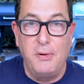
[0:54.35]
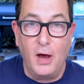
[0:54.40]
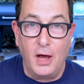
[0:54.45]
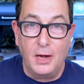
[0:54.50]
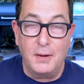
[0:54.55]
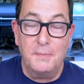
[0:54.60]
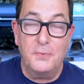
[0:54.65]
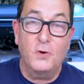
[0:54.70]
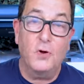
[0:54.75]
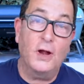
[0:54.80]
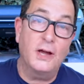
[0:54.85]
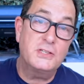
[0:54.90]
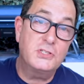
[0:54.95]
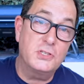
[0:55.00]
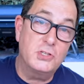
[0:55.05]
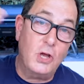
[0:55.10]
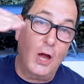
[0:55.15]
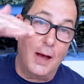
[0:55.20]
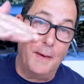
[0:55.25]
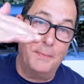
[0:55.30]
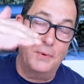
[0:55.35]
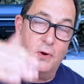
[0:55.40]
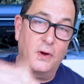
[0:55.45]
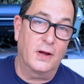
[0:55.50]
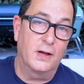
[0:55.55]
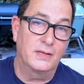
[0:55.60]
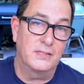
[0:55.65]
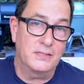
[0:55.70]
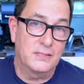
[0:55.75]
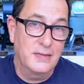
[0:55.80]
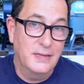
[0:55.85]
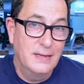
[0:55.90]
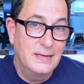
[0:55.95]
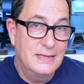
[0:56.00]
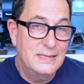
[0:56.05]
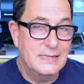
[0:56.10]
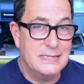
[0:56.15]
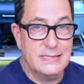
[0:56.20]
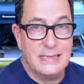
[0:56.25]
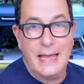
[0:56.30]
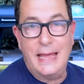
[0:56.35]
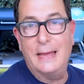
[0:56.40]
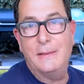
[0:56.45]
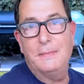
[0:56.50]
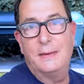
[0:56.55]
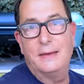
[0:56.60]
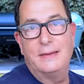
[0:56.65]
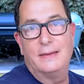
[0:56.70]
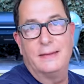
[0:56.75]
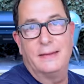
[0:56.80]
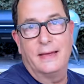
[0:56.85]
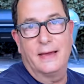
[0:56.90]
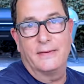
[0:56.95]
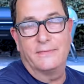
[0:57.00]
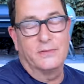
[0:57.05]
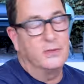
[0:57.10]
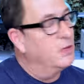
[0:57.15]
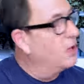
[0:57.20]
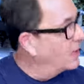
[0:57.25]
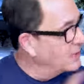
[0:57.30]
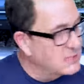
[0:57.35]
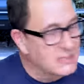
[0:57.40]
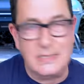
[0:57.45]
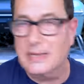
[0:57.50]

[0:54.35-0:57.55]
Bottom crust, top crust. Slammed into the oven, not